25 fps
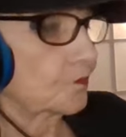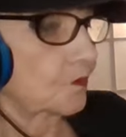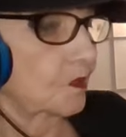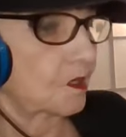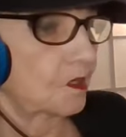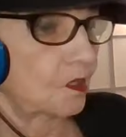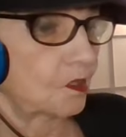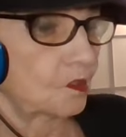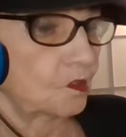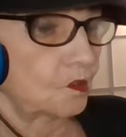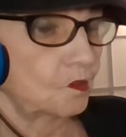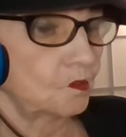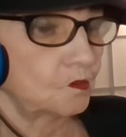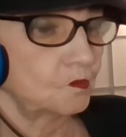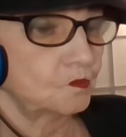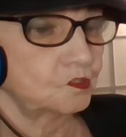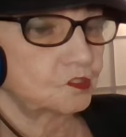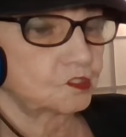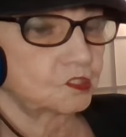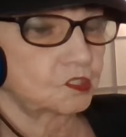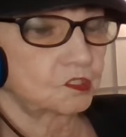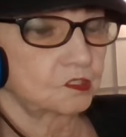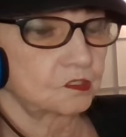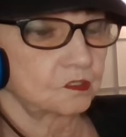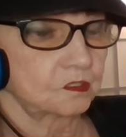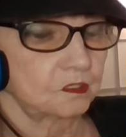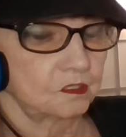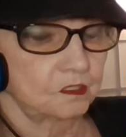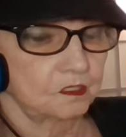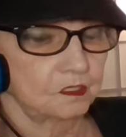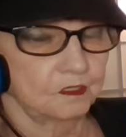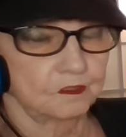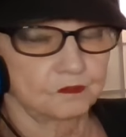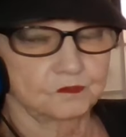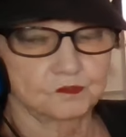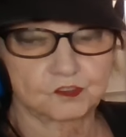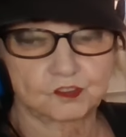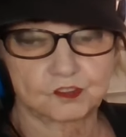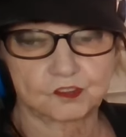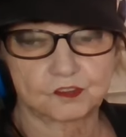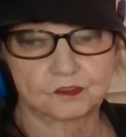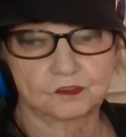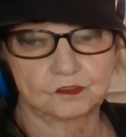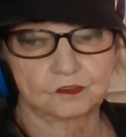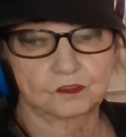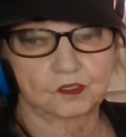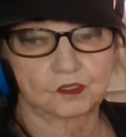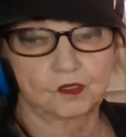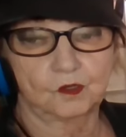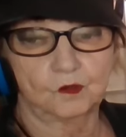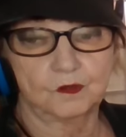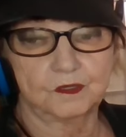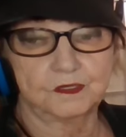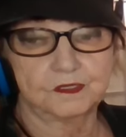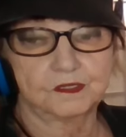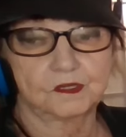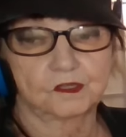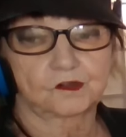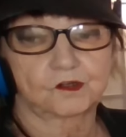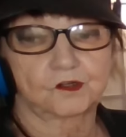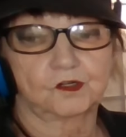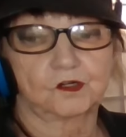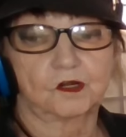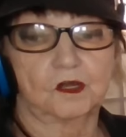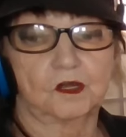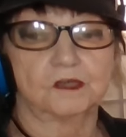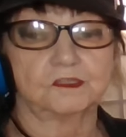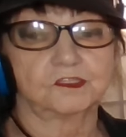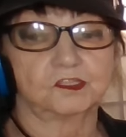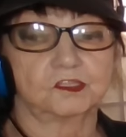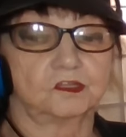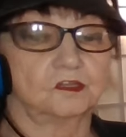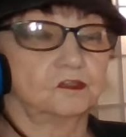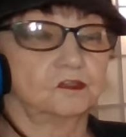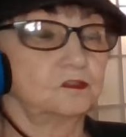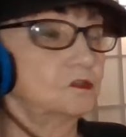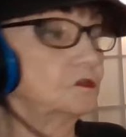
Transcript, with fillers: roads, uh, going across the